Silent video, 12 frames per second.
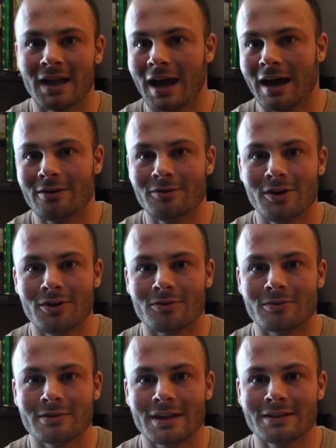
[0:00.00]
I don't know.
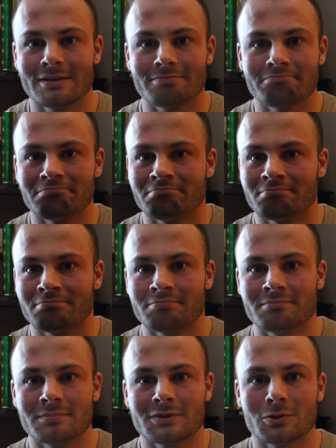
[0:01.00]

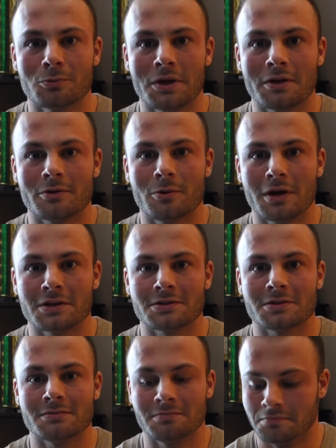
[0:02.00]
It's a weird
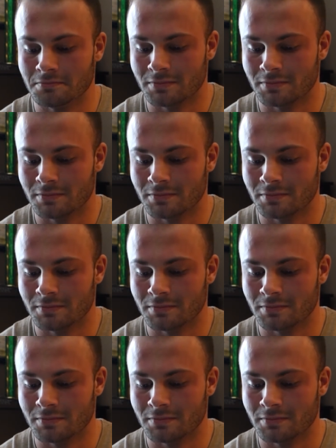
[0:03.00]
question.